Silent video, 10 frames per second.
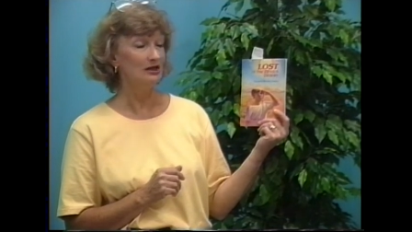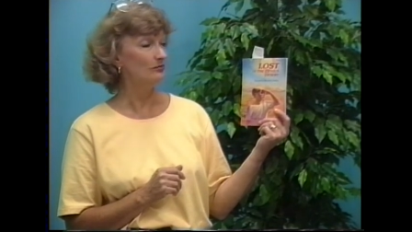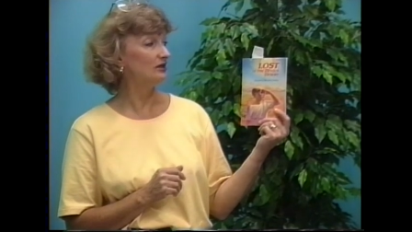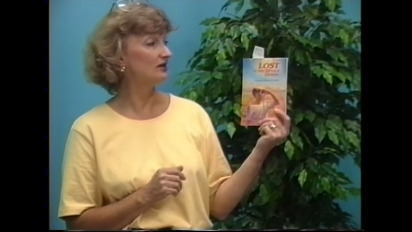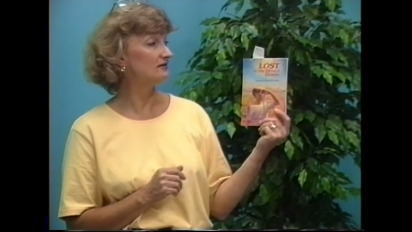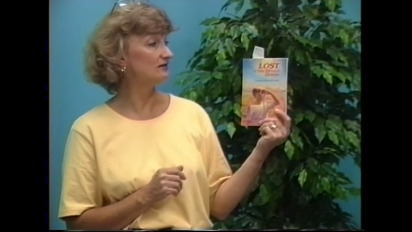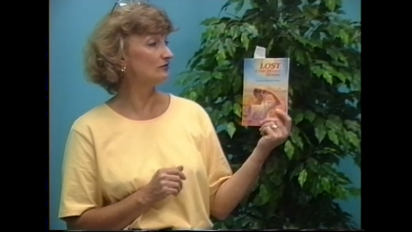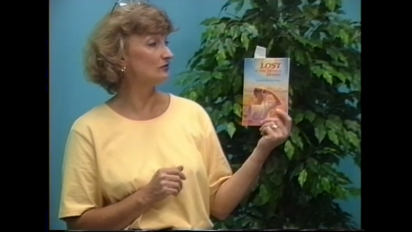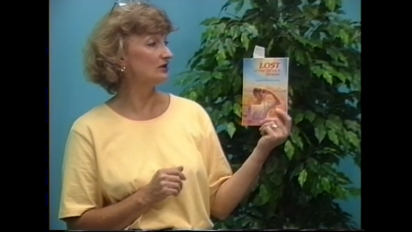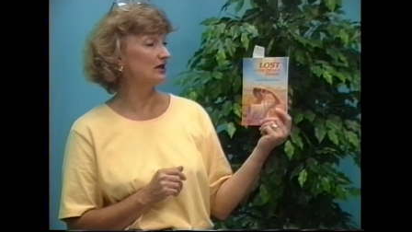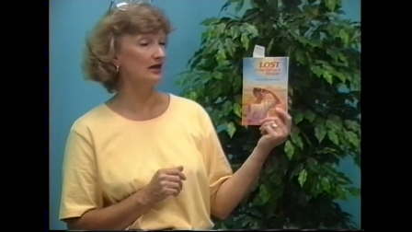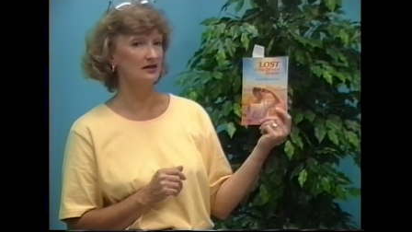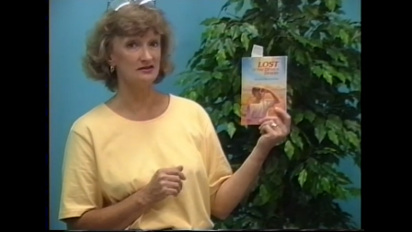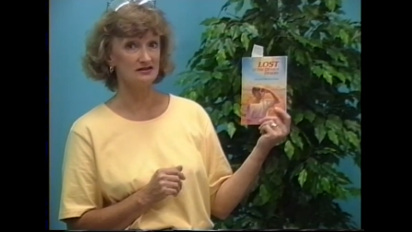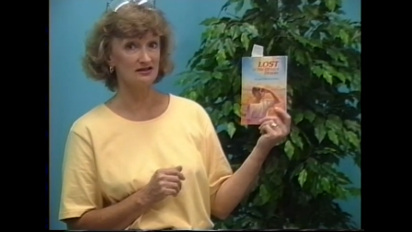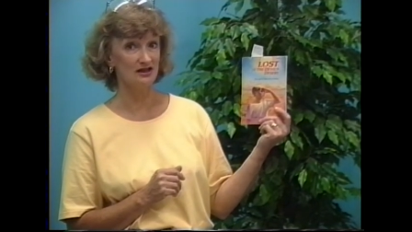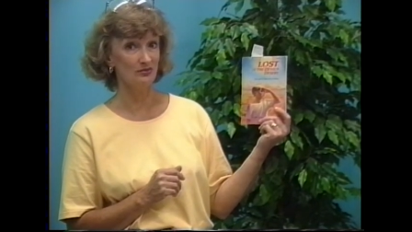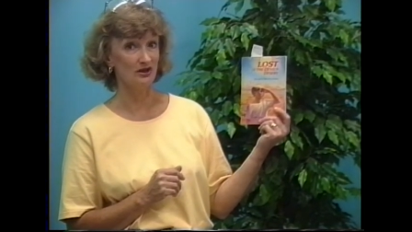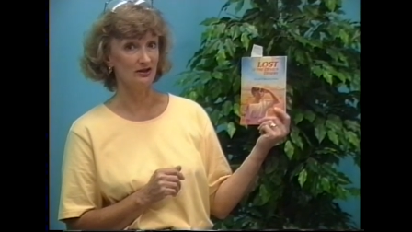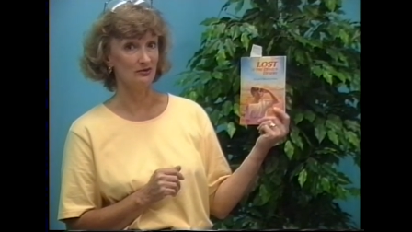because he's going on an
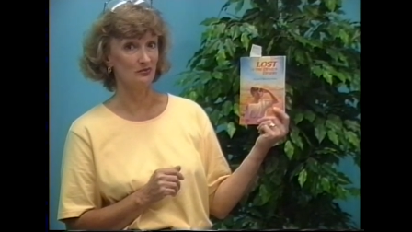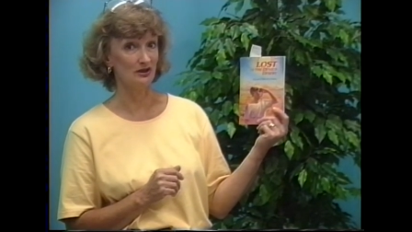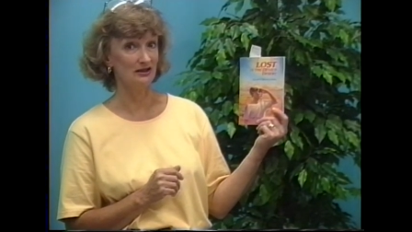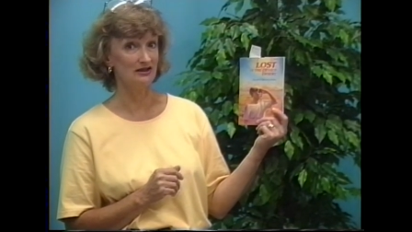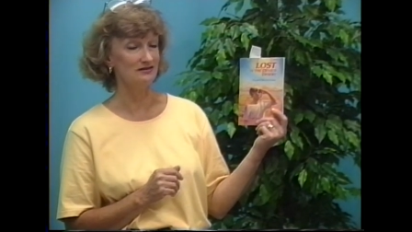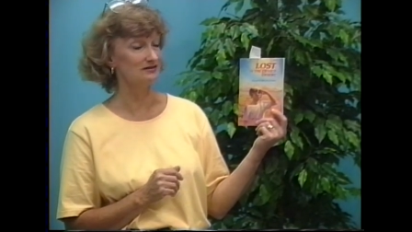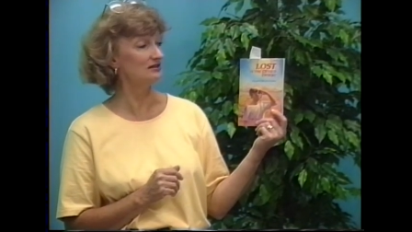assignment in the Middle East.